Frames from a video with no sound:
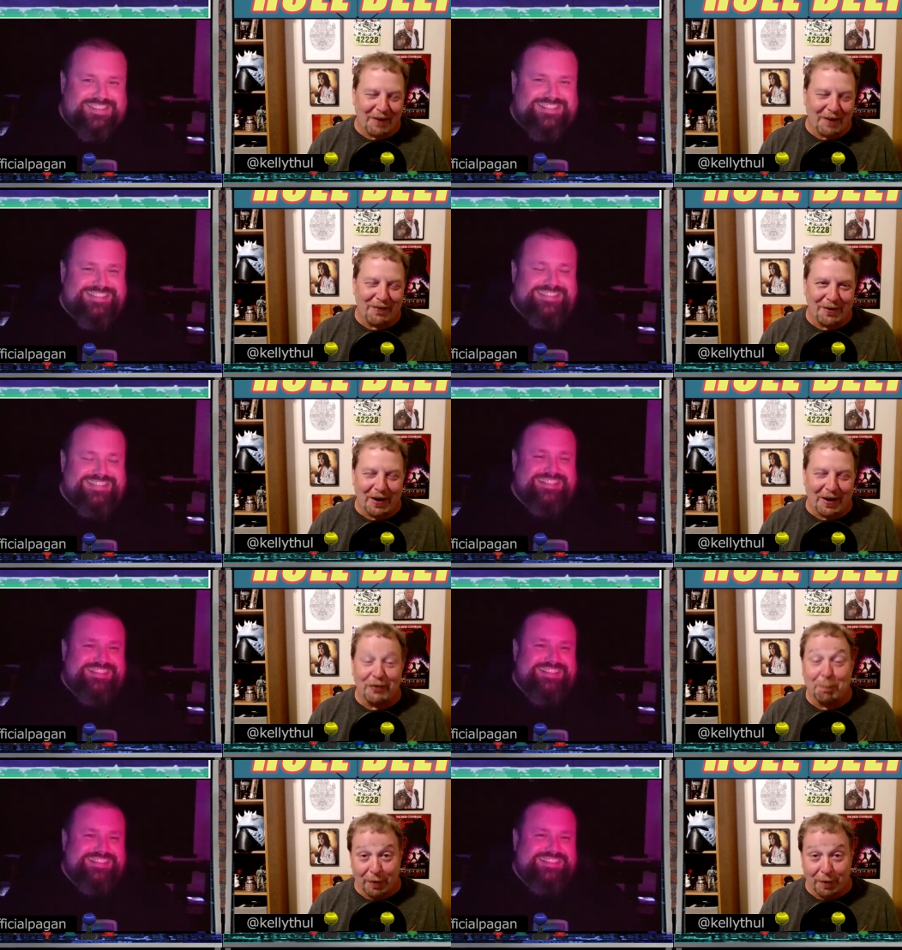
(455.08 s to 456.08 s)
Speaker 1: be $500
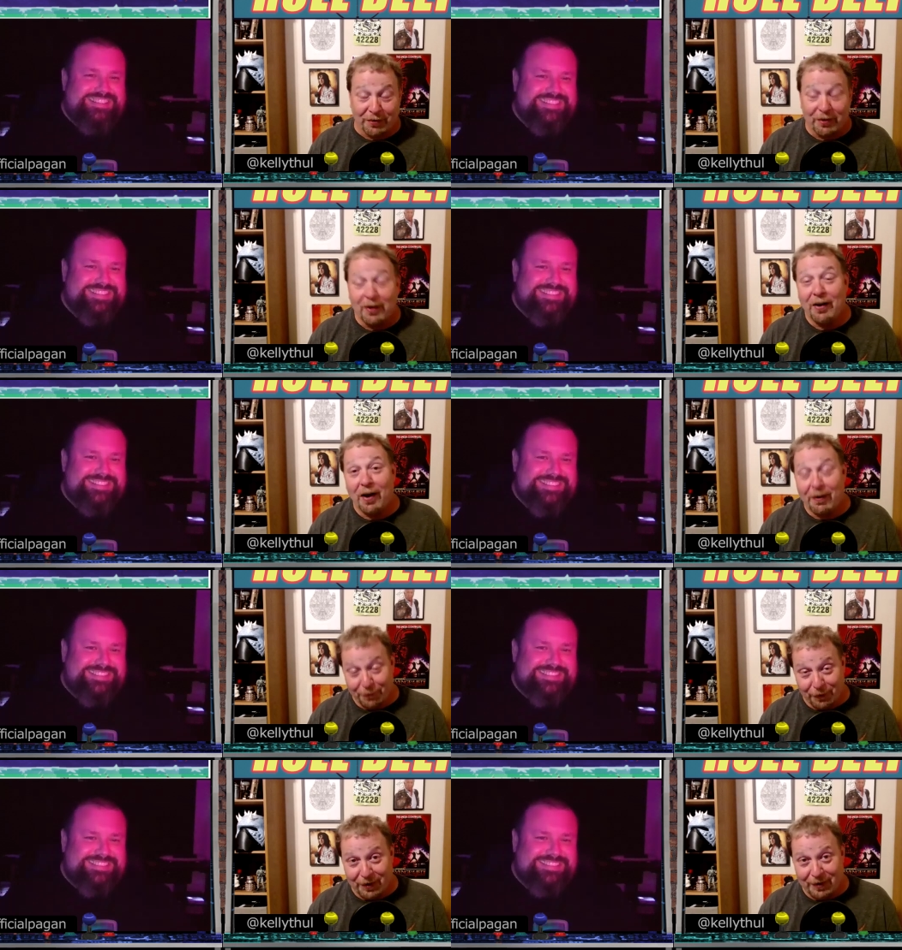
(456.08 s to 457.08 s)
plus a
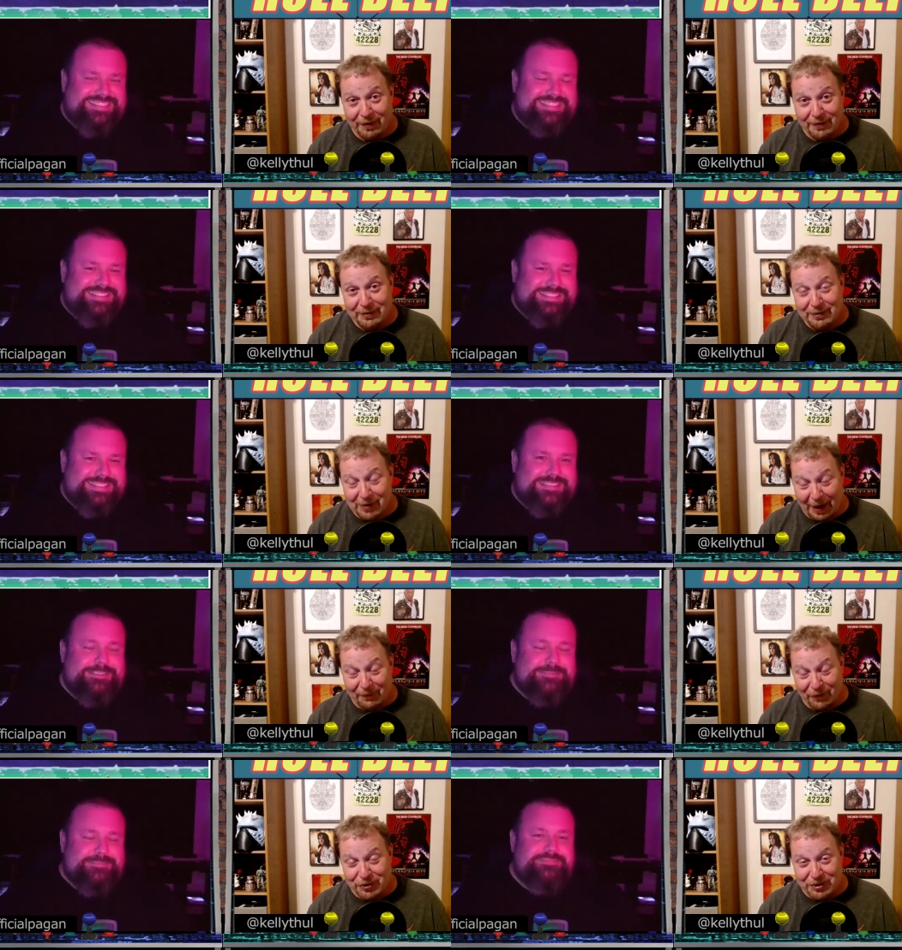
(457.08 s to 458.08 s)
free
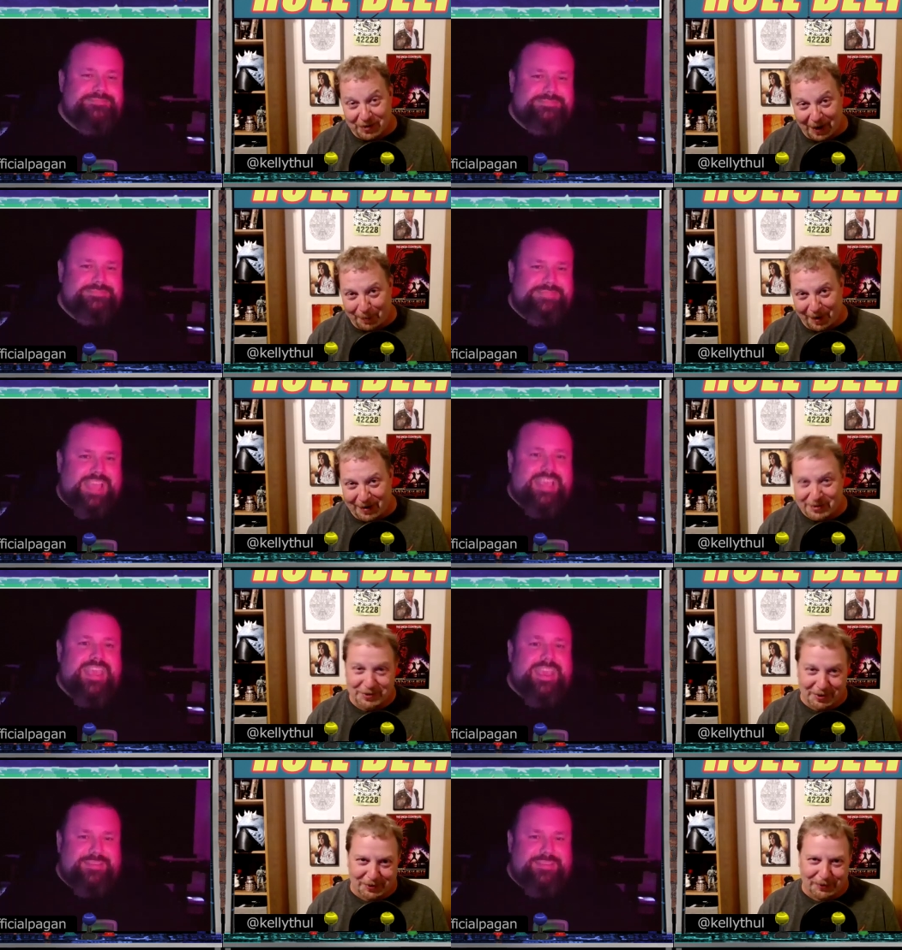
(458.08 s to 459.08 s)
version of Slapdash.
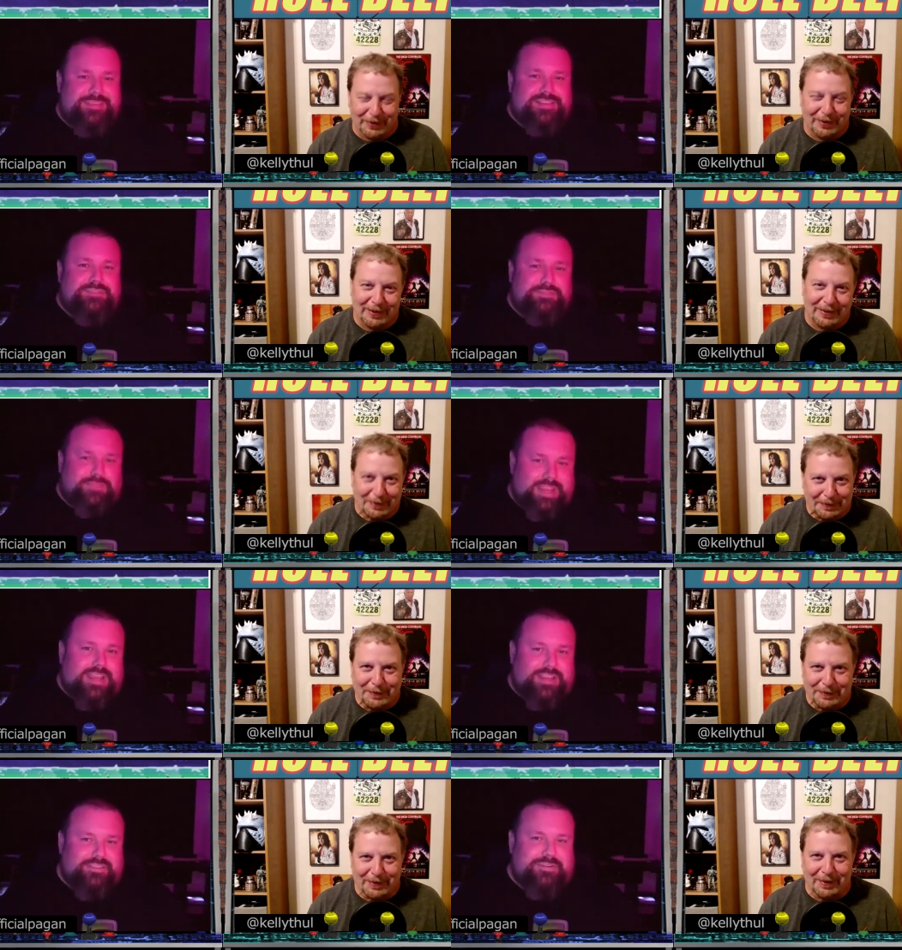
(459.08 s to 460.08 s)
So, yeah,
Speaker 2: plus a
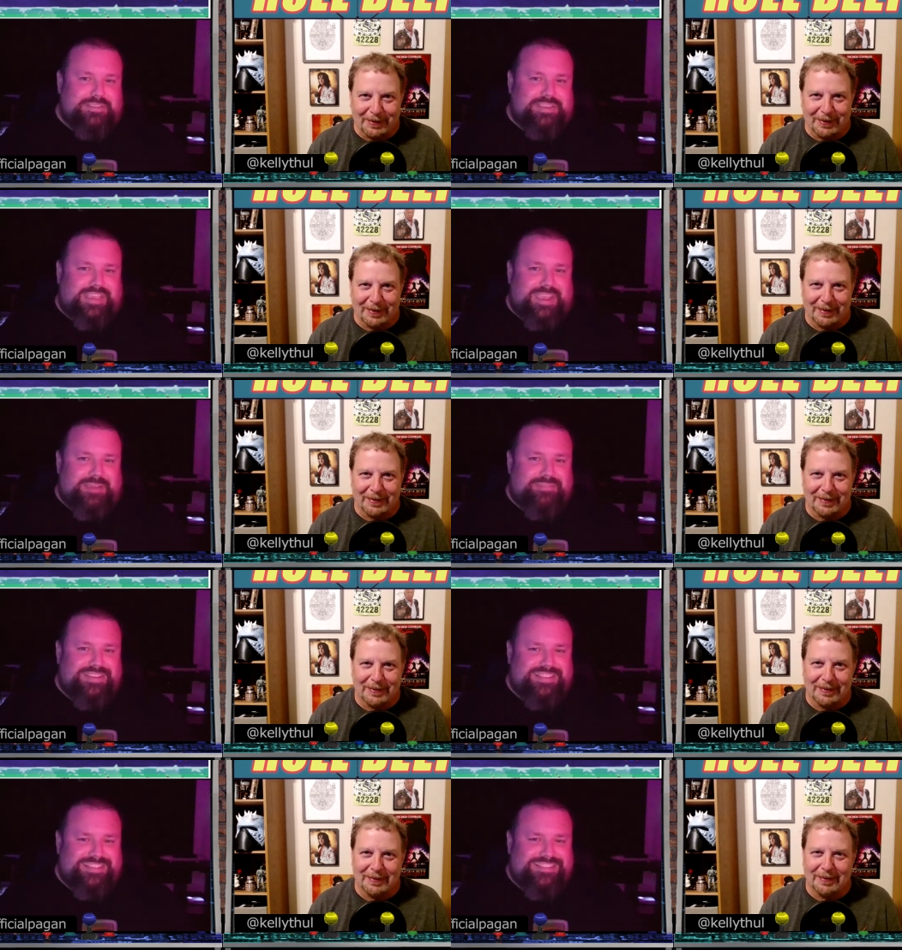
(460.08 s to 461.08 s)
free
Speaker 1: download of the game.
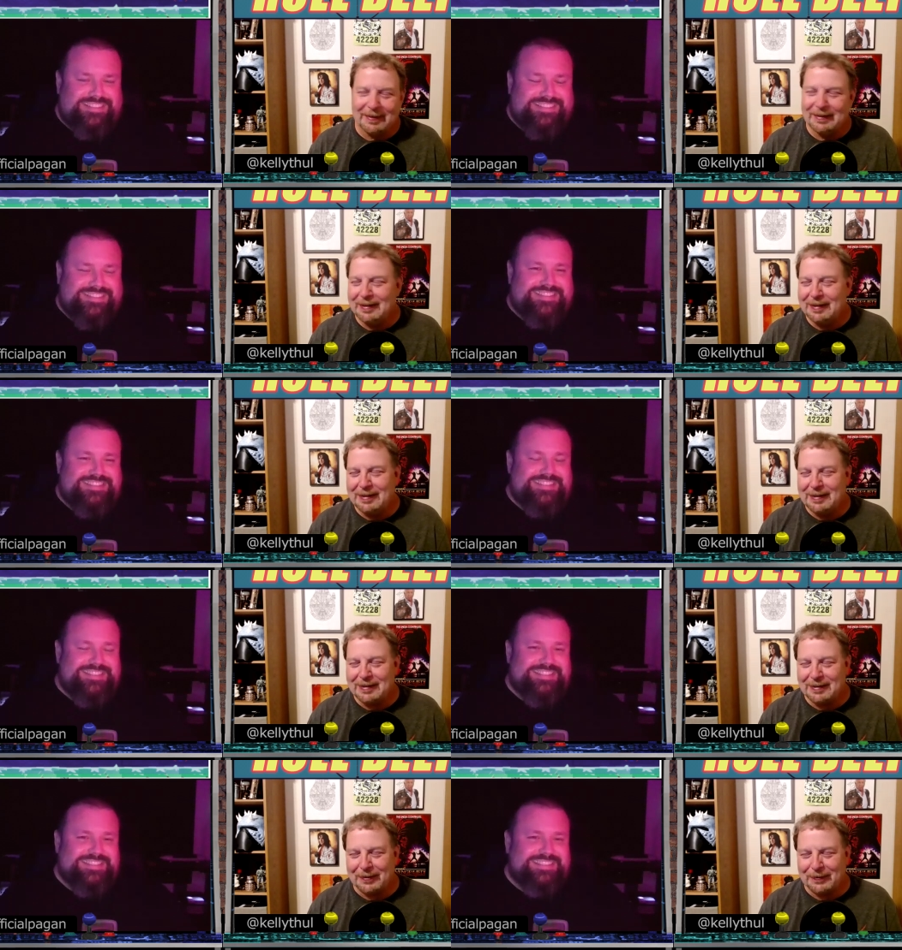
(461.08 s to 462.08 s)

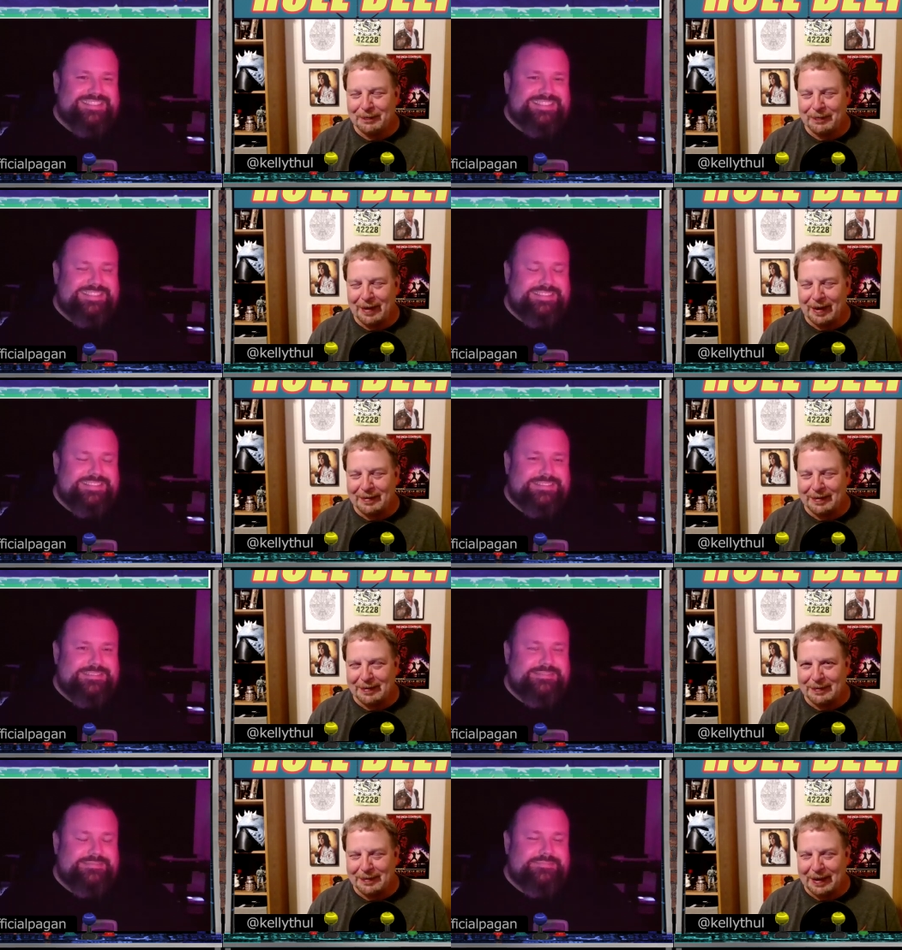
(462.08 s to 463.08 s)
So that's a
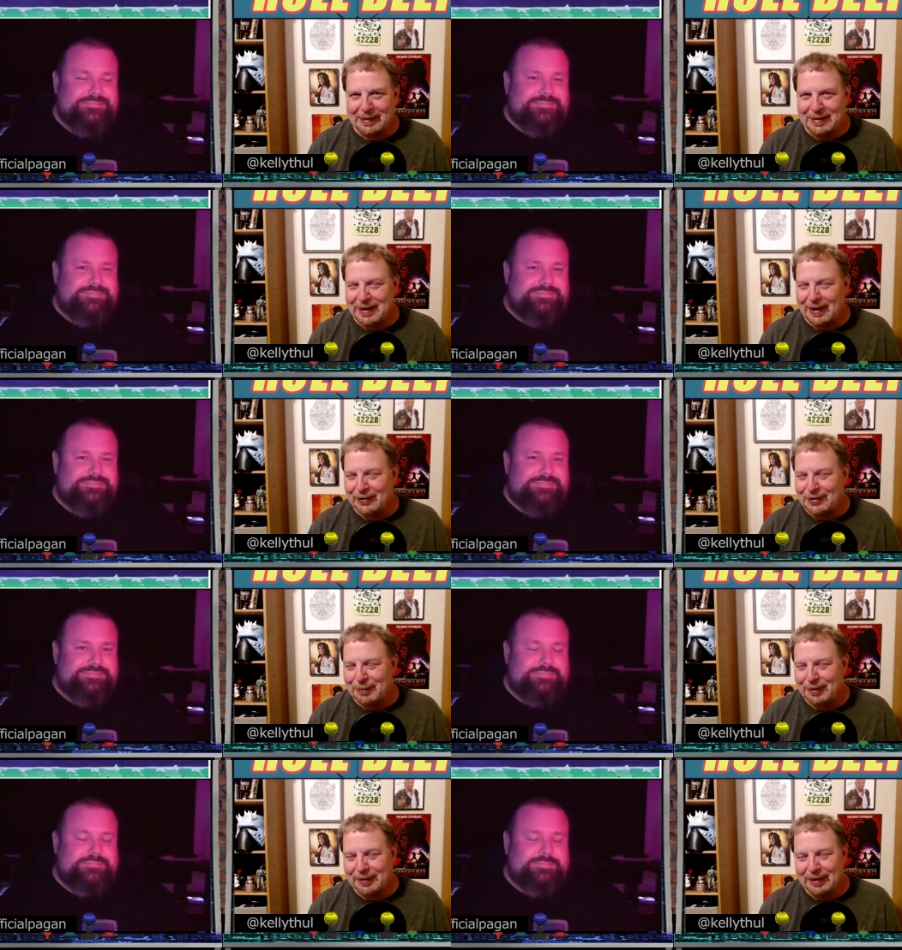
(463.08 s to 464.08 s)
that's a challenge,
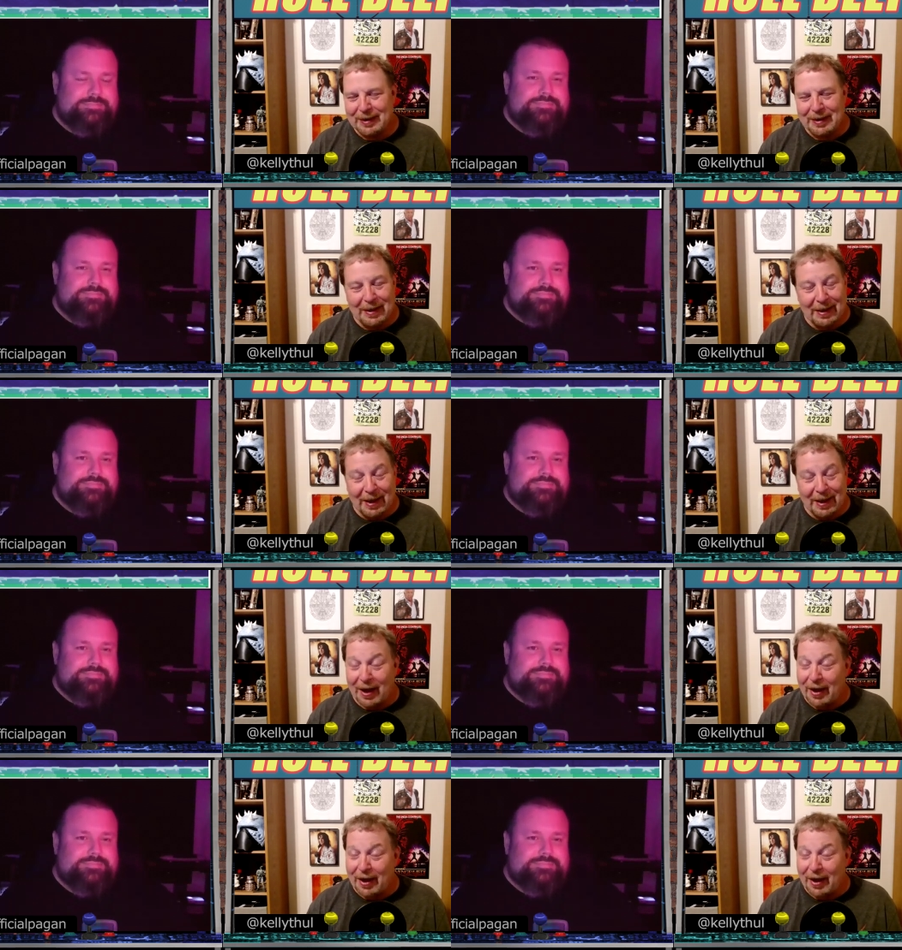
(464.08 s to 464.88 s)
but yeah,